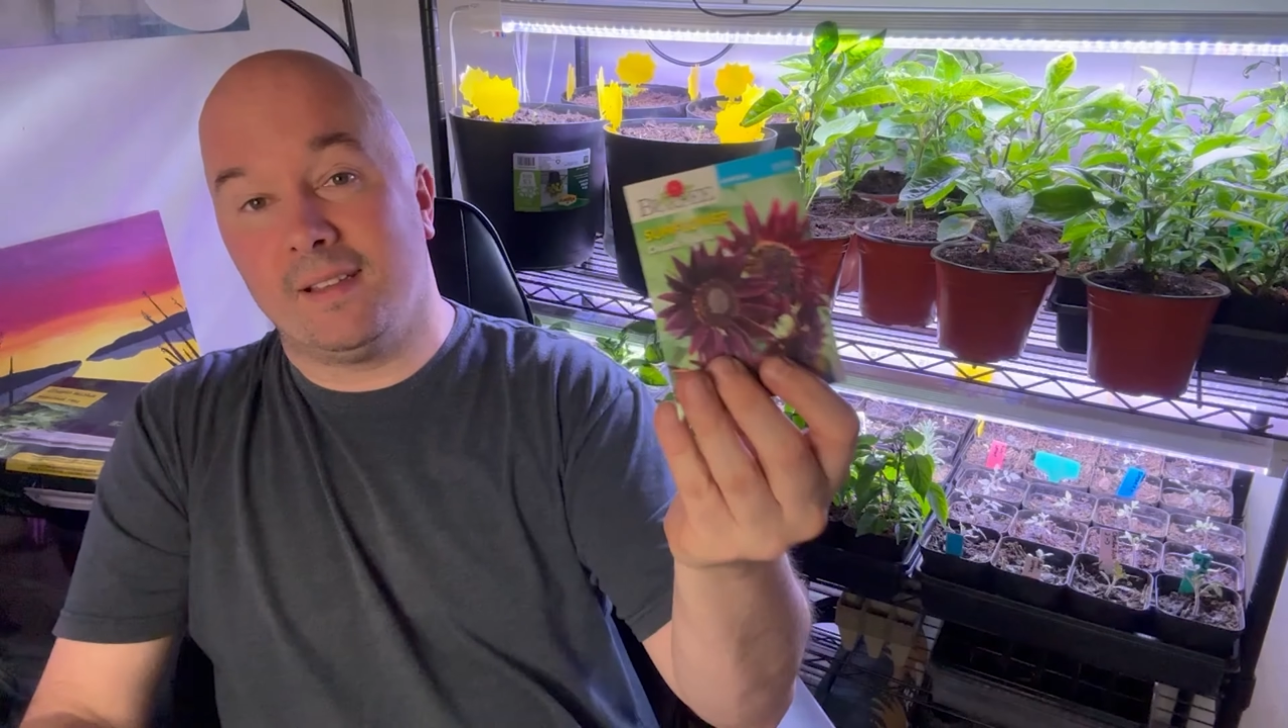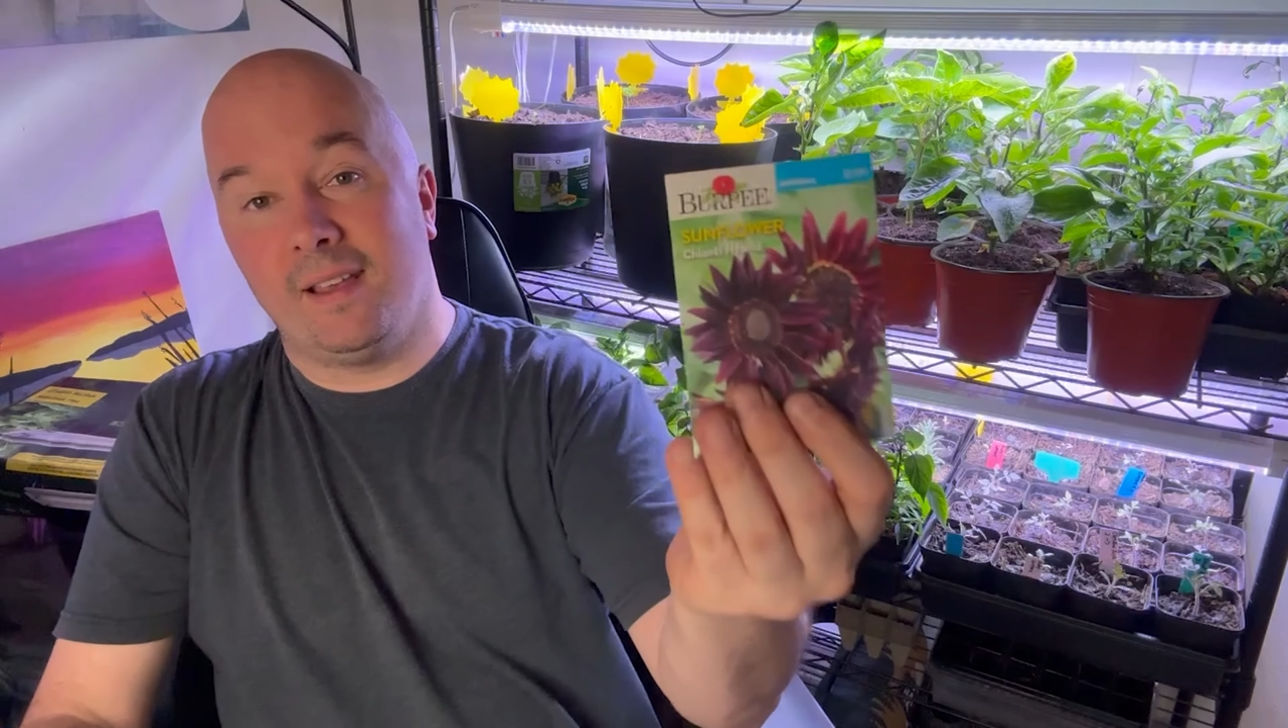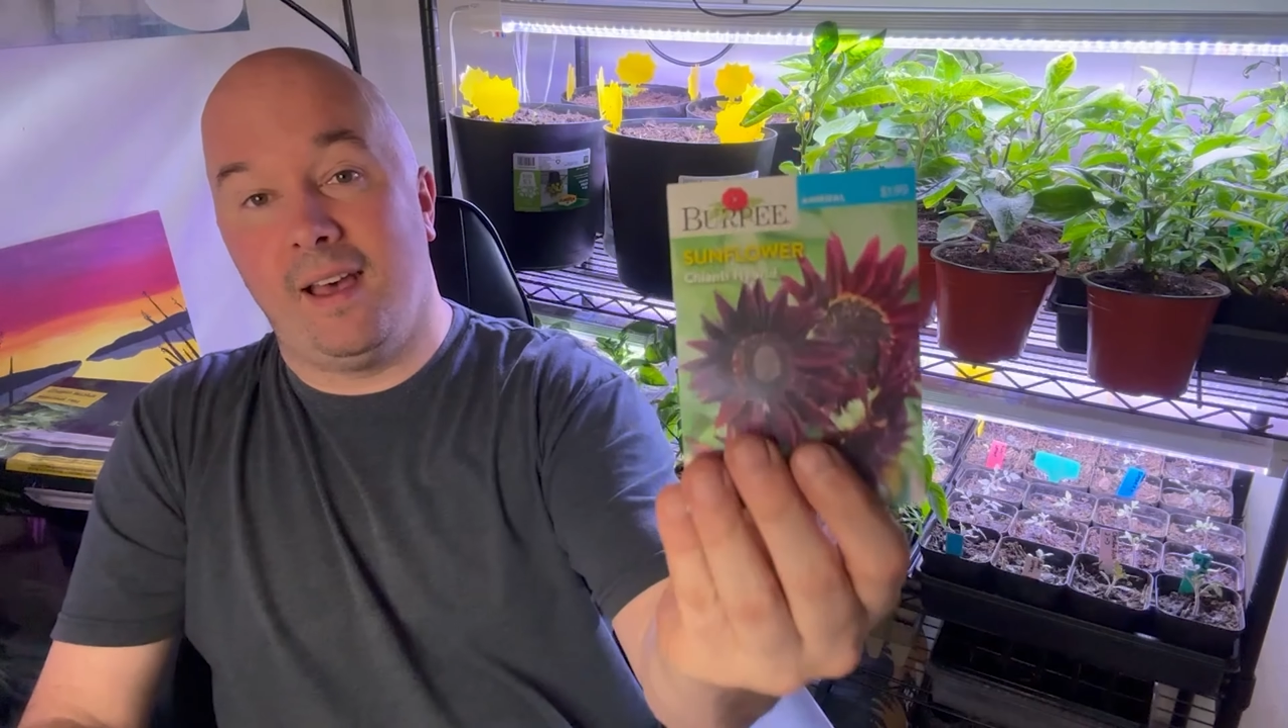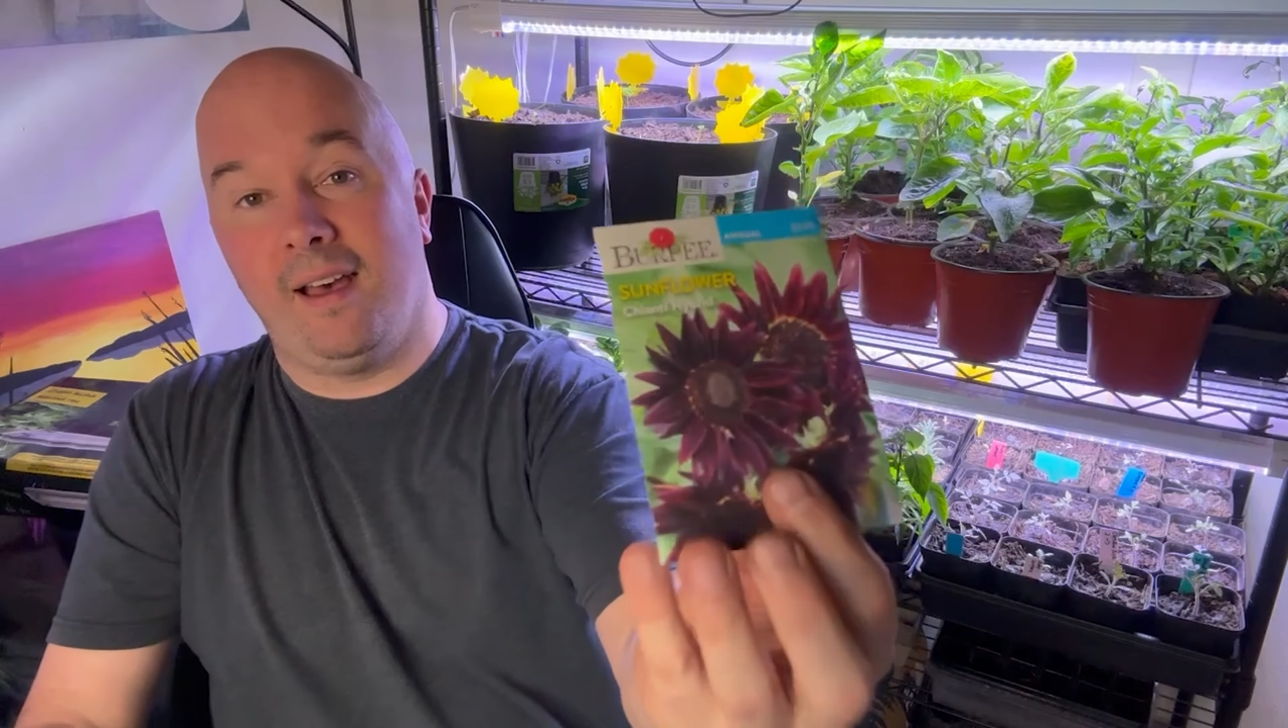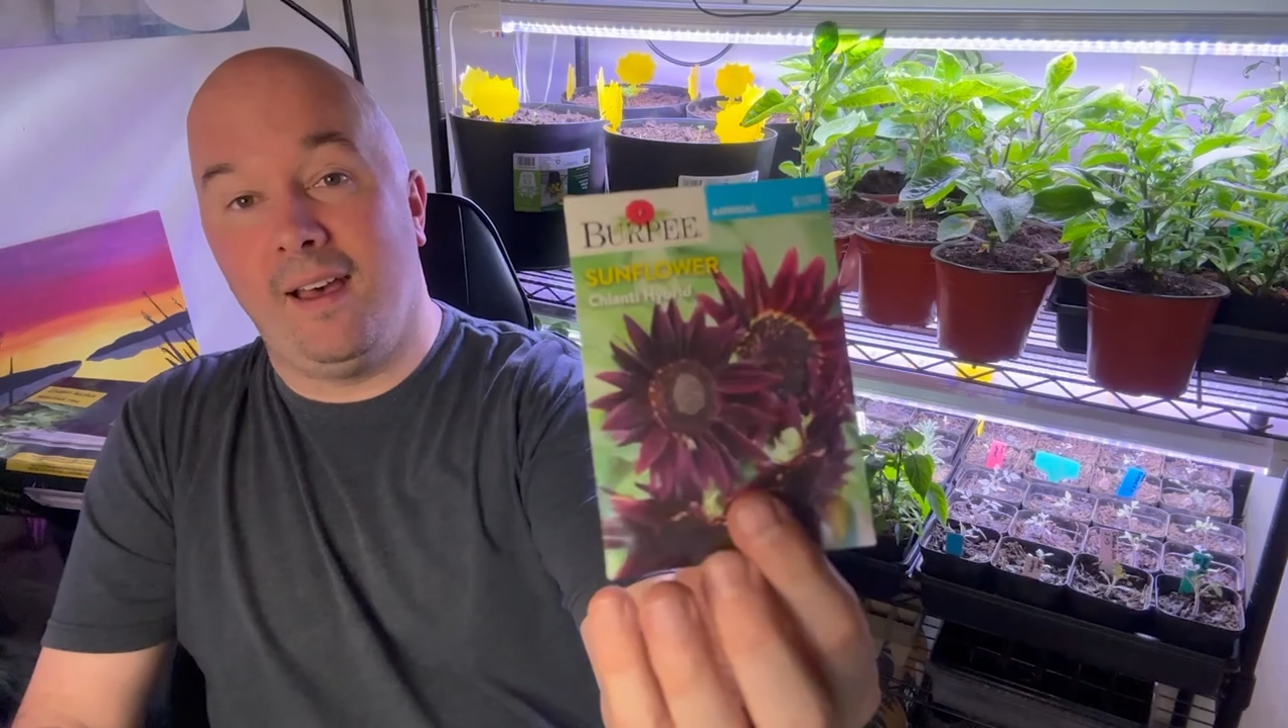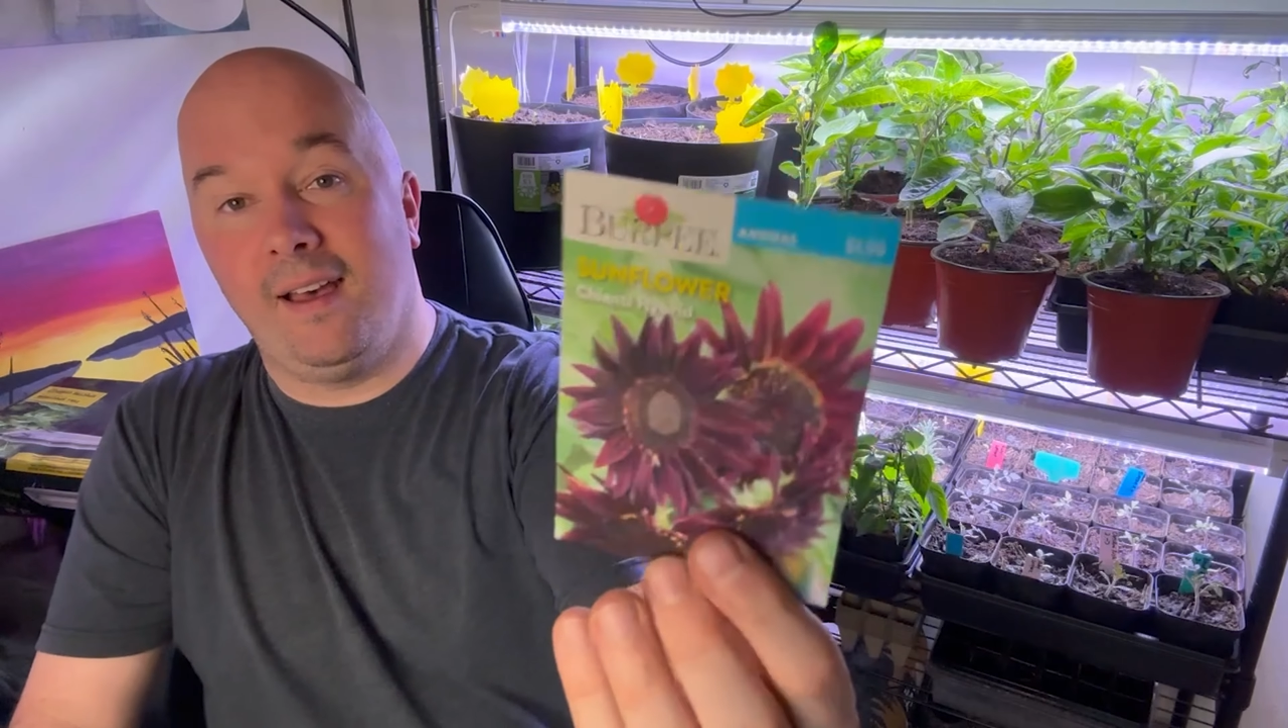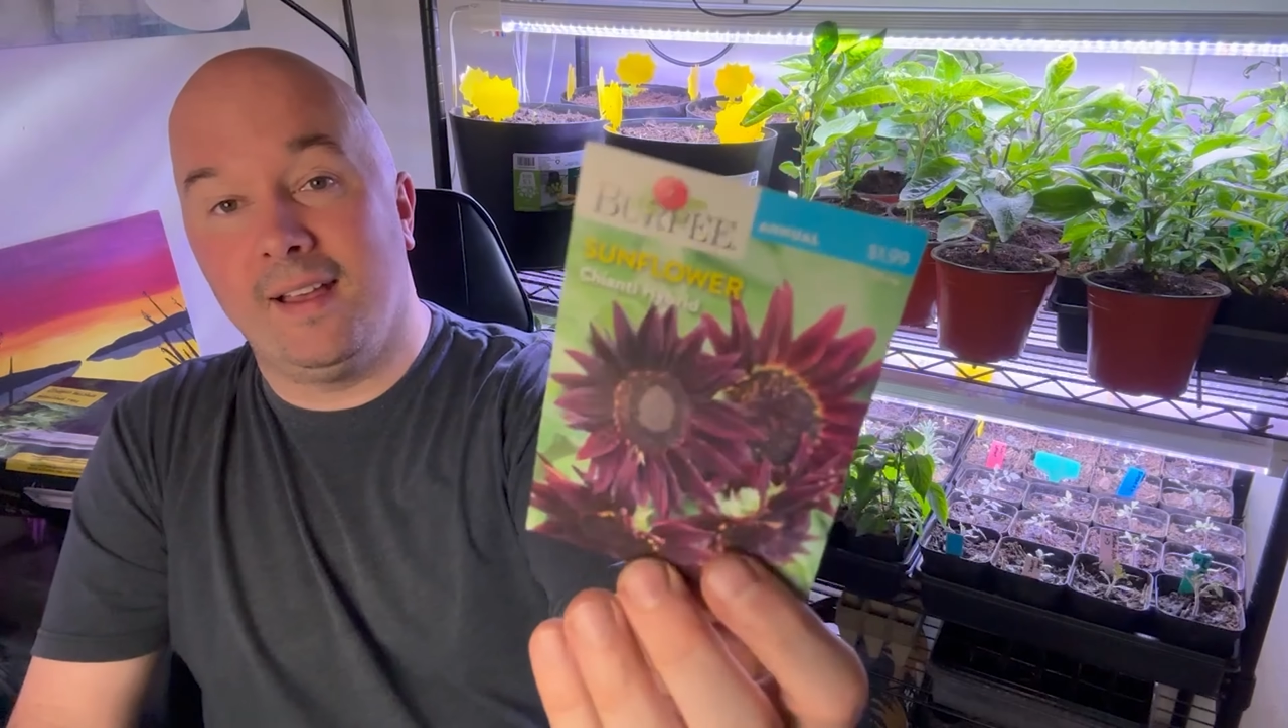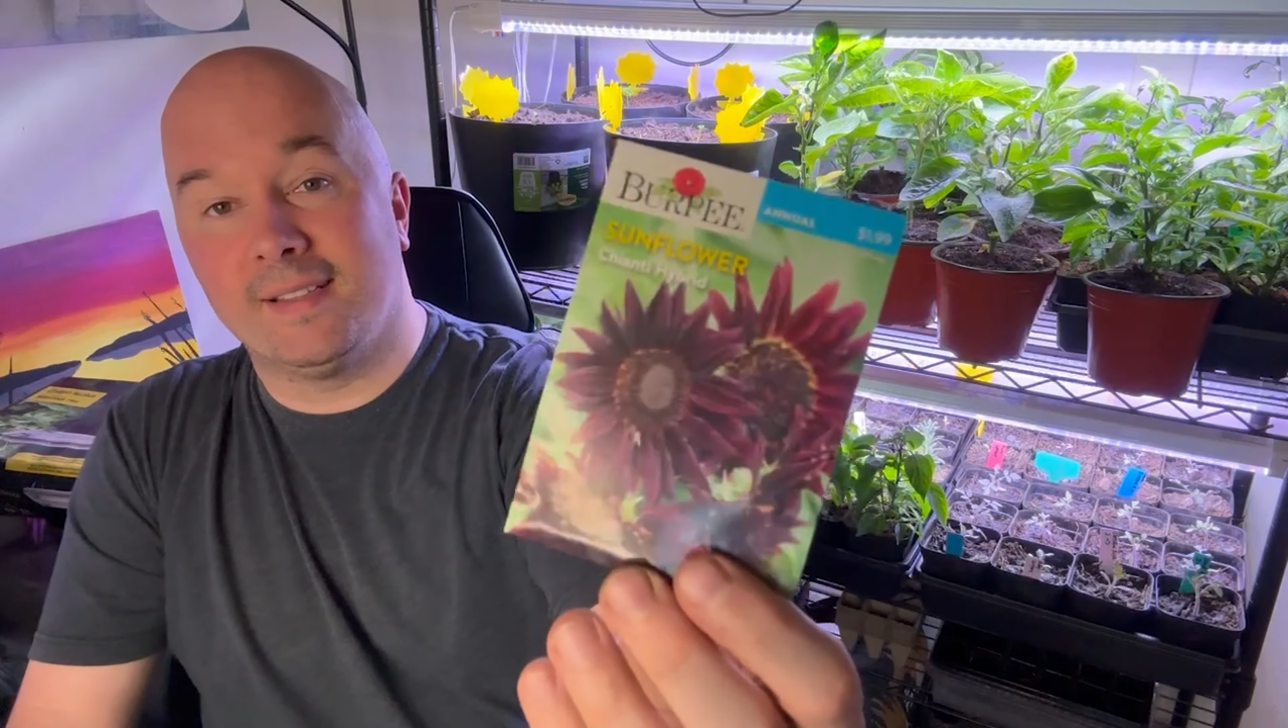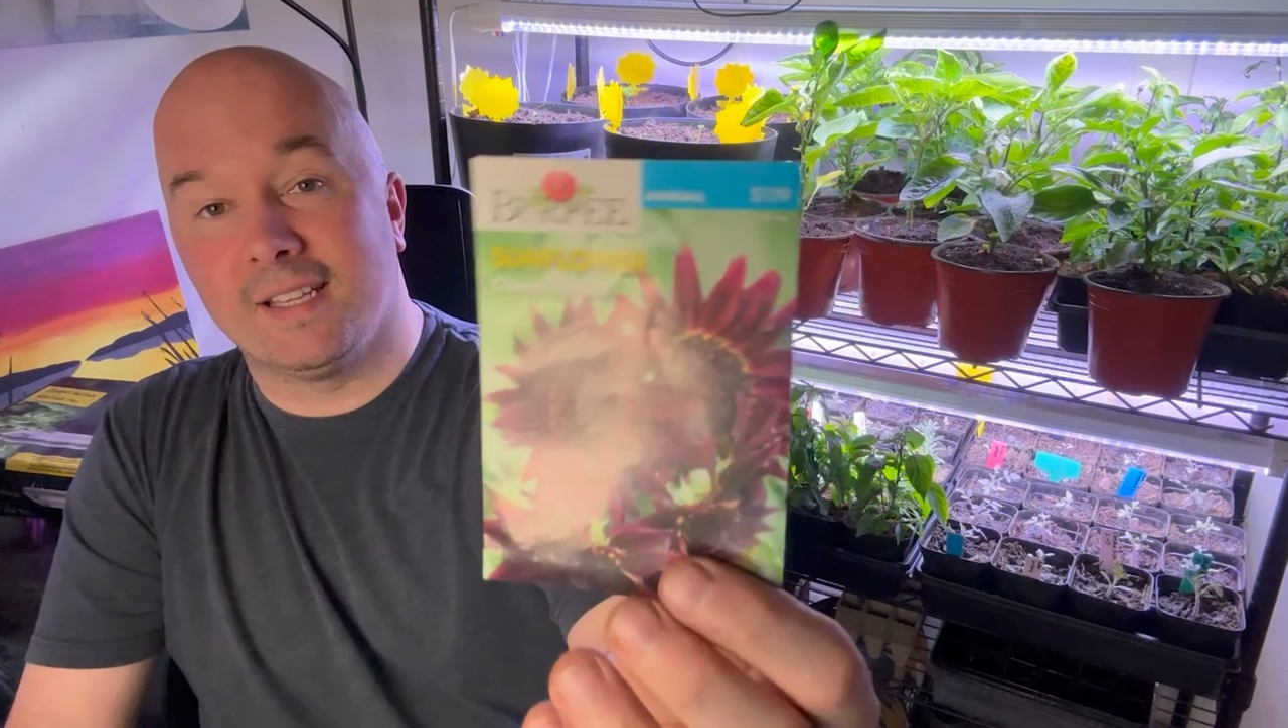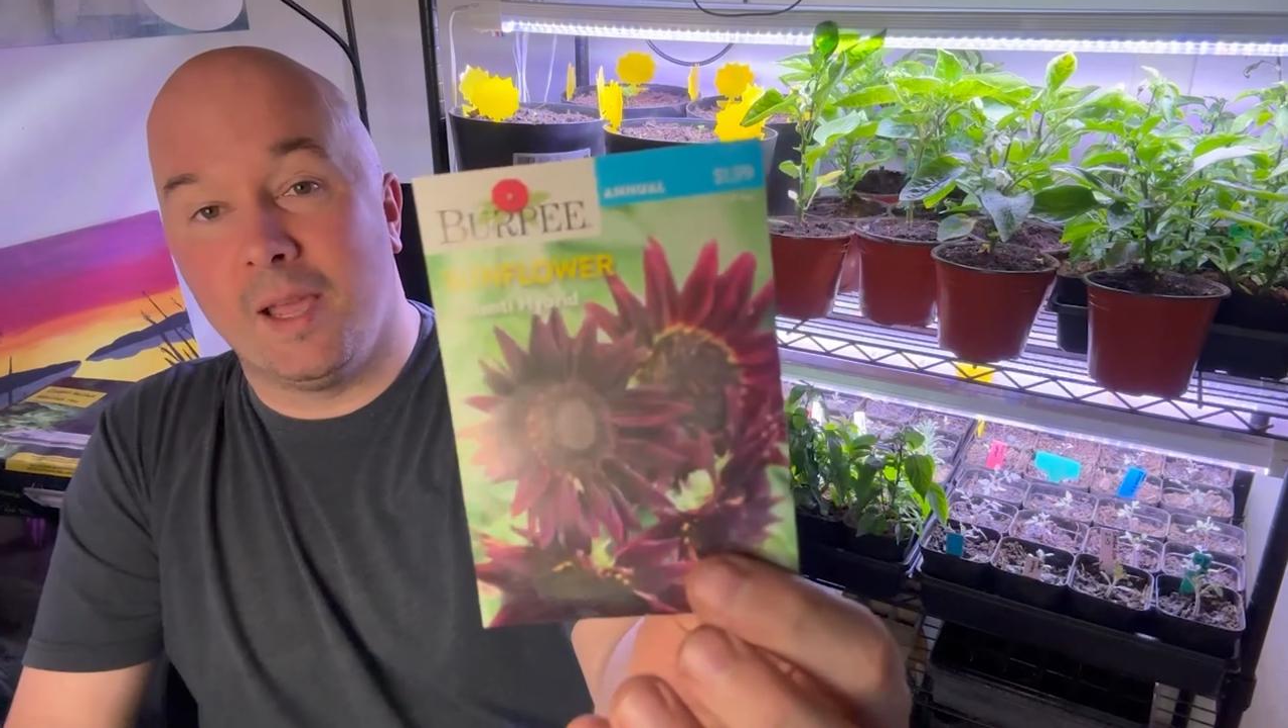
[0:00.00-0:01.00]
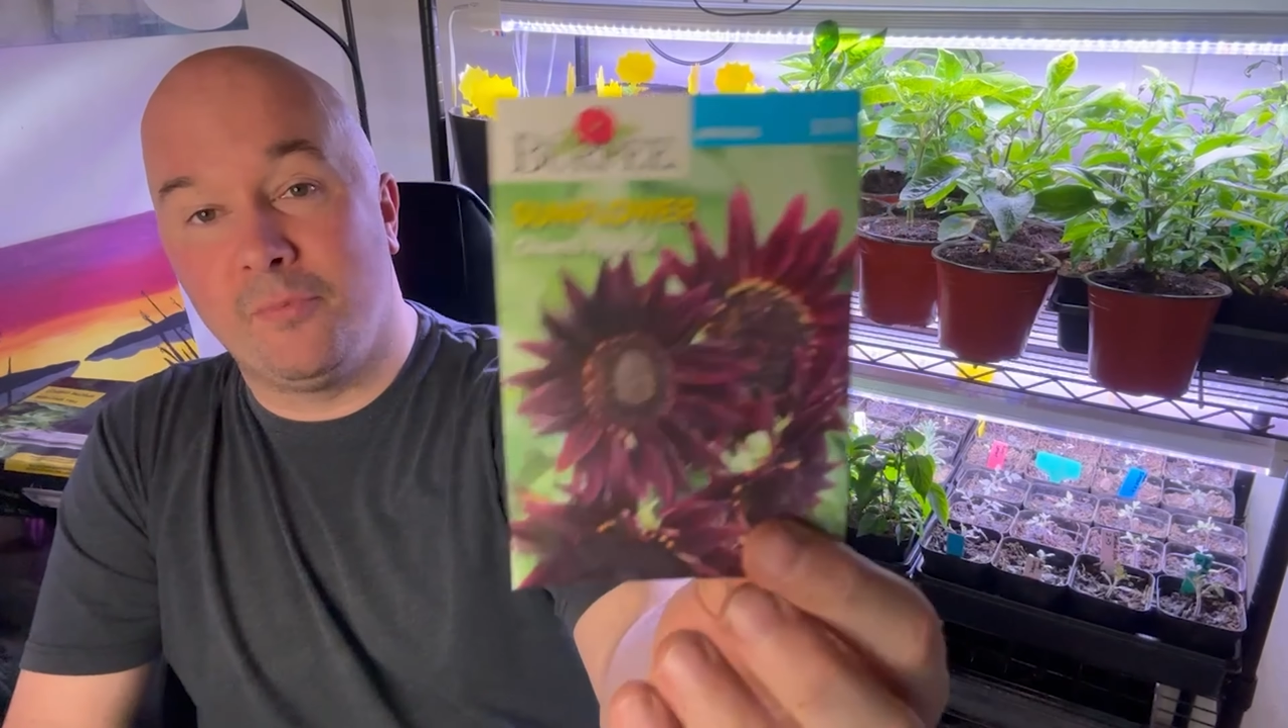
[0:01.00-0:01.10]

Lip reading: type